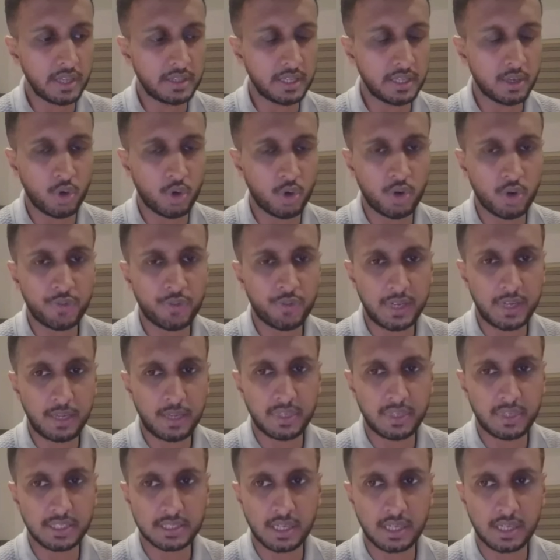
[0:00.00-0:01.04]
think
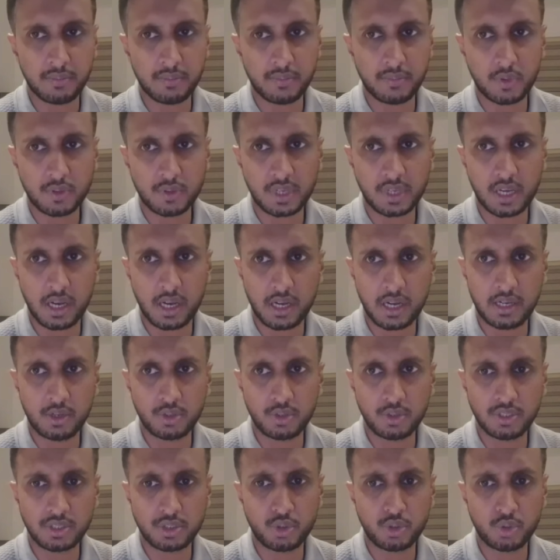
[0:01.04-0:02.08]
off-label, some of the
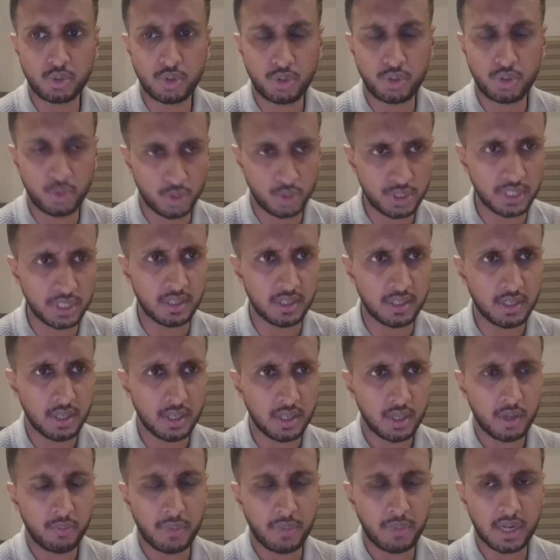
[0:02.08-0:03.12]
cardiologists do use it,
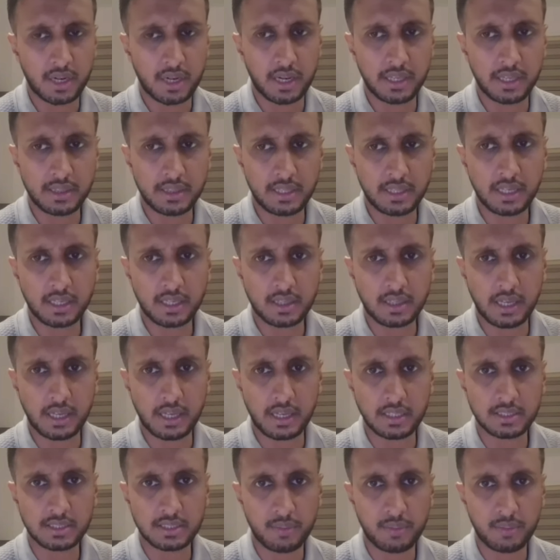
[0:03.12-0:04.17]
but I think that
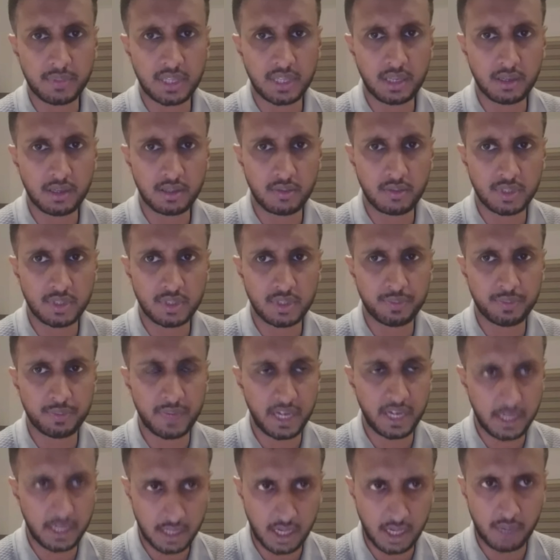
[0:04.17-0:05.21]
is something which
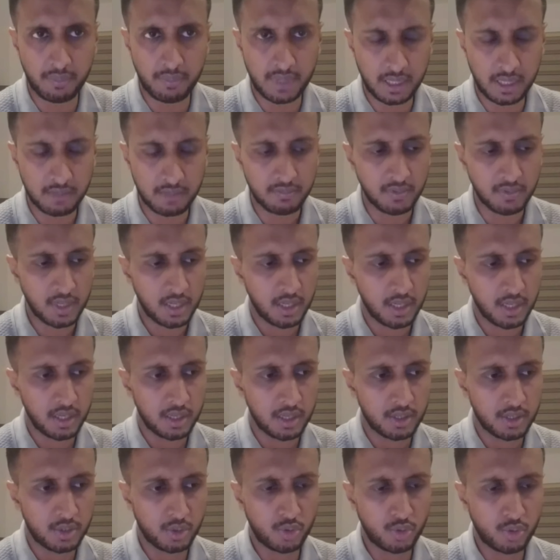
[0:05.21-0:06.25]
might come in
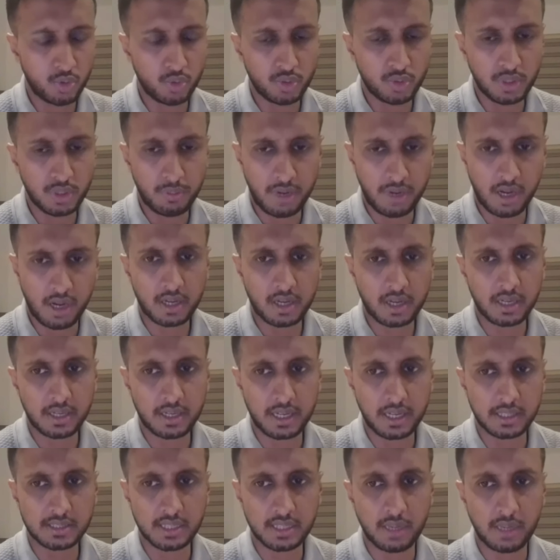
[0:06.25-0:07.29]
to the market
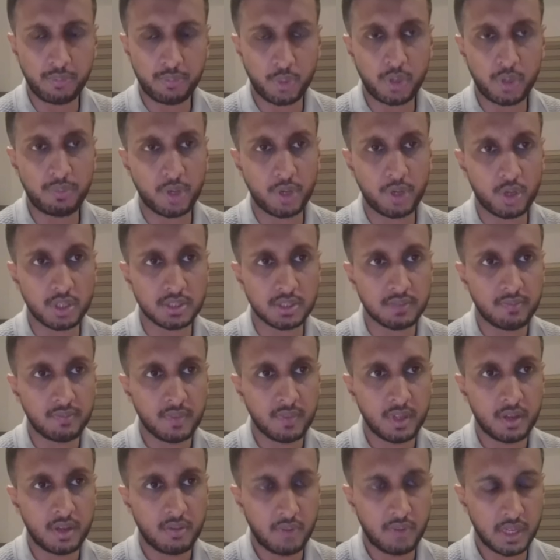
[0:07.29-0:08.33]
at some point, because
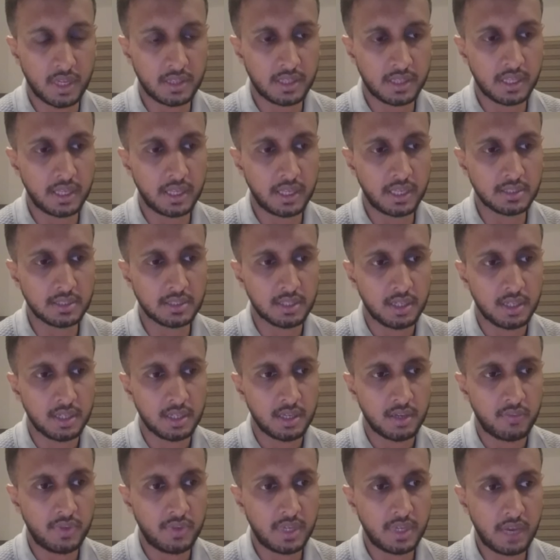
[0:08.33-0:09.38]
one thing is
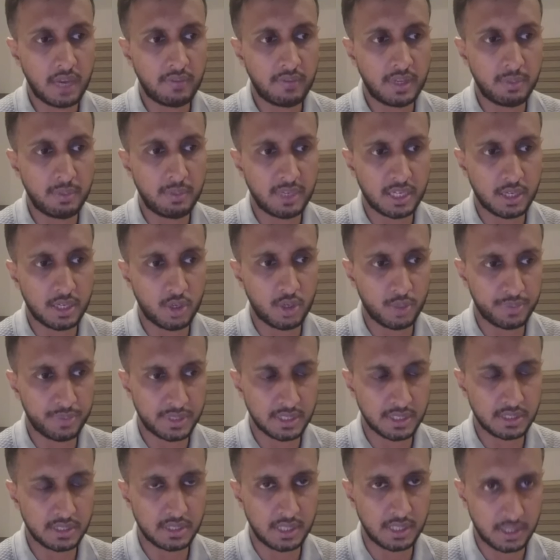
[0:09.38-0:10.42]
we have limited
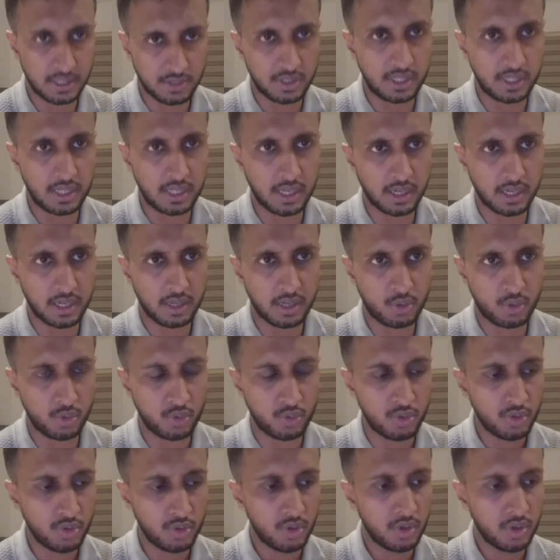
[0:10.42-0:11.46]
options in Sri Lanka
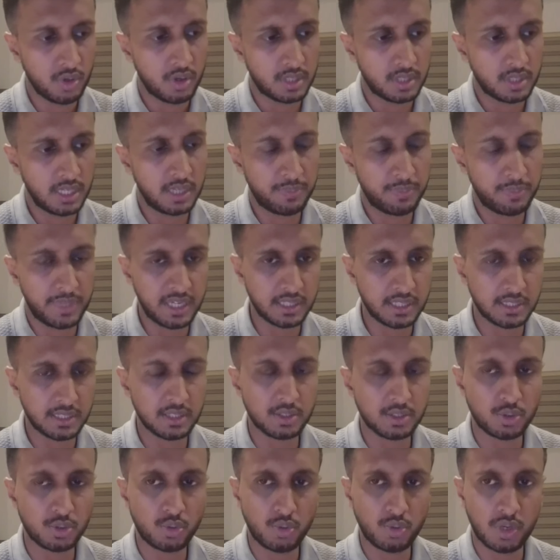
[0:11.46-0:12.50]
to treat
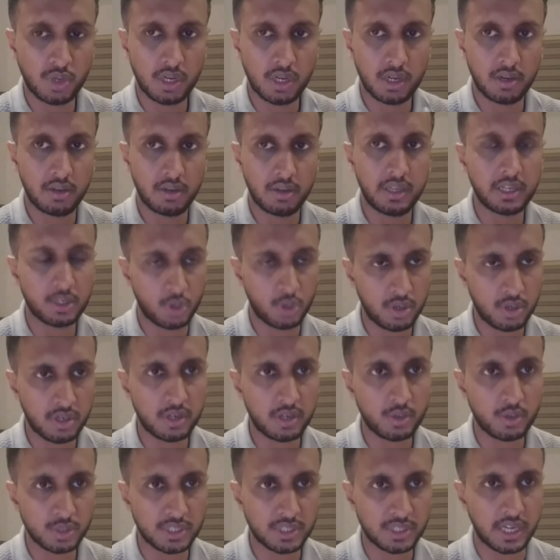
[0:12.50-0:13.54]
patients who are
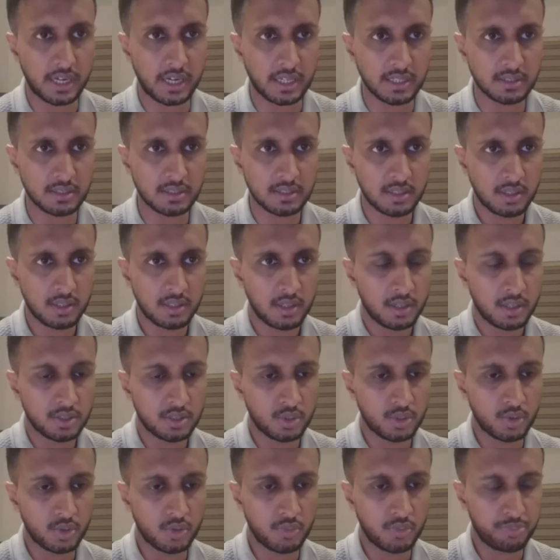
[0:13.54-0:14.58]
intolerant to statins.
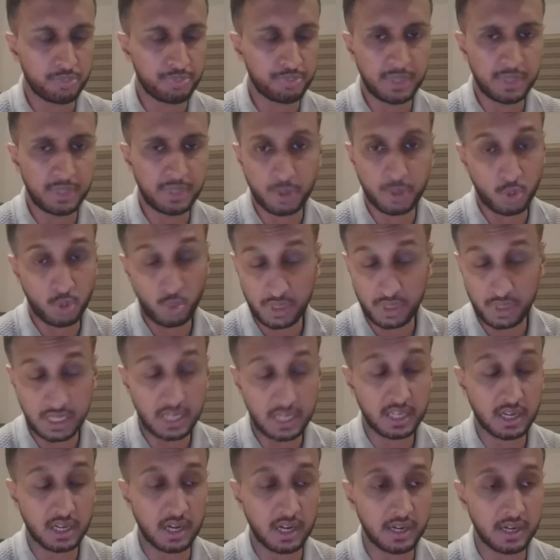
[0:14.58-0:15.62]
So people who
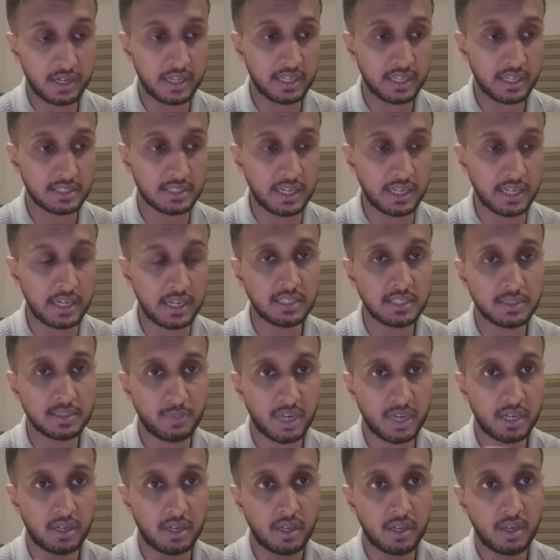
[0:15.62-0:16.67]
really can't take statins,
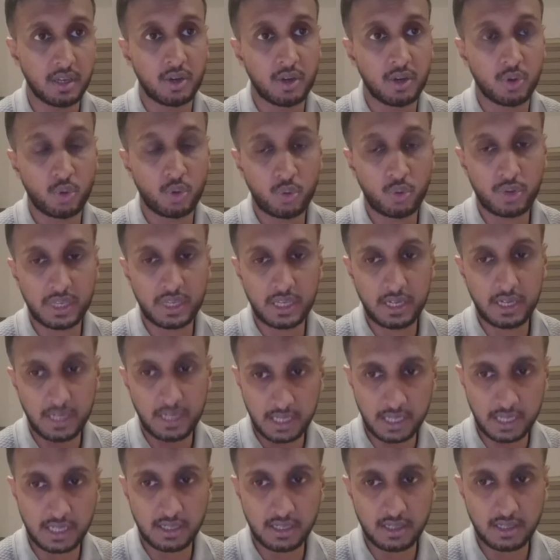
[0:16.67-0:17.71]
but who really
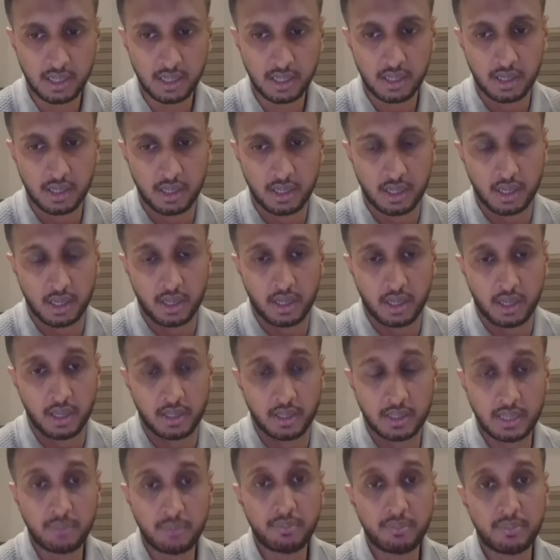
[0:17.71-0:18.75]
need
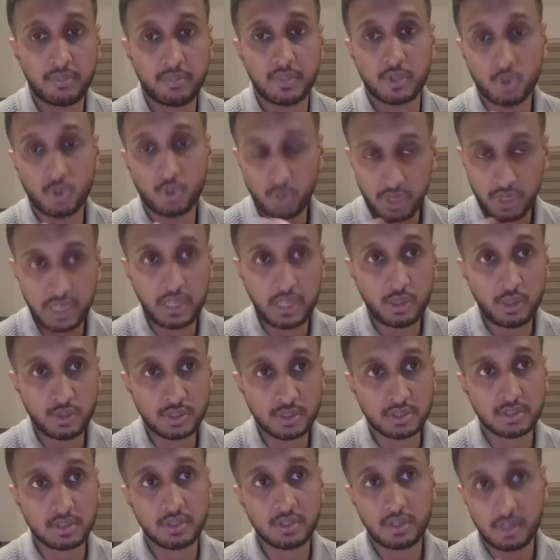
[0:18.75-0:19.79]
them to
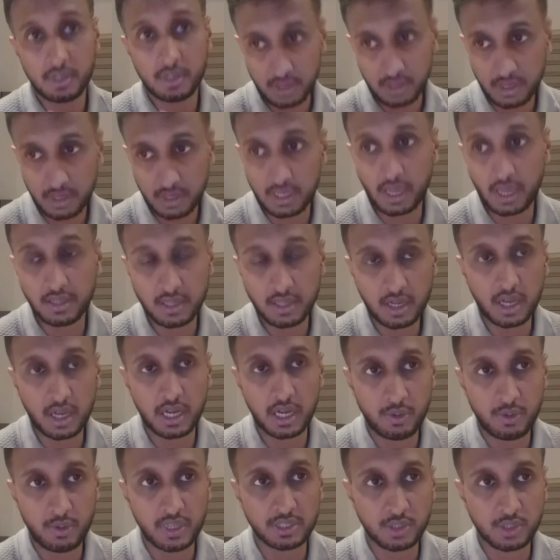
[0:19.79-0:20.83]
reduce another
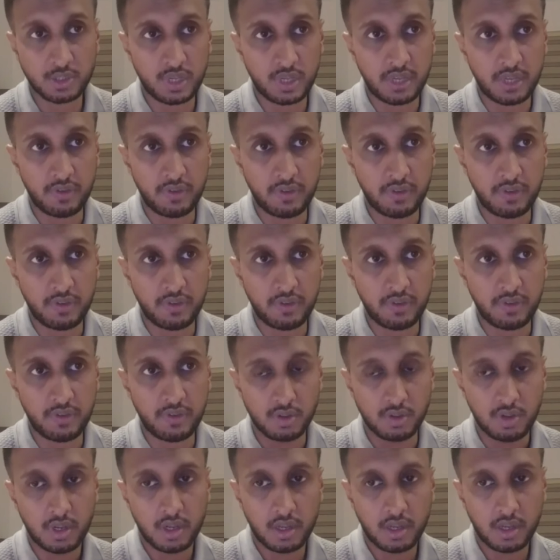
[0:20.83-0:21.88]
cardiovascular event.
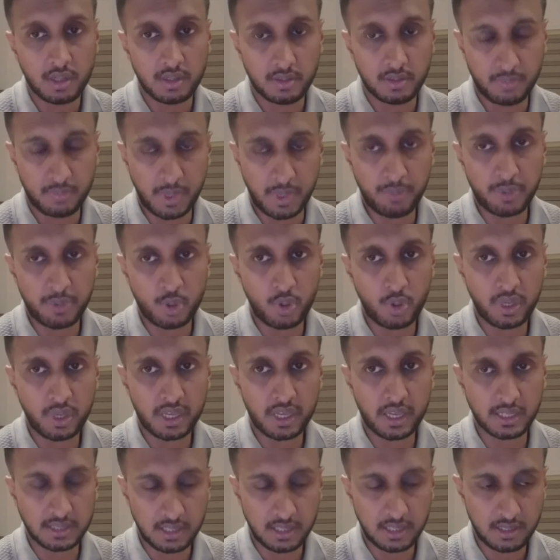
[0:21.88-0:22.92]
So bempedoic
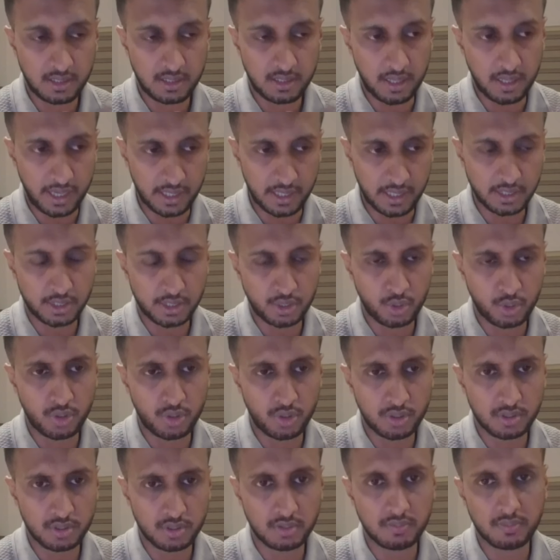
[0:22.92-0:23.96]
acid has
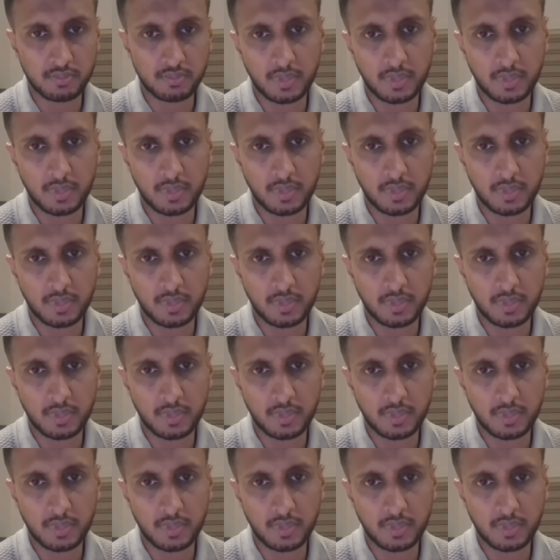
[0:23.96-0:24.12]
shown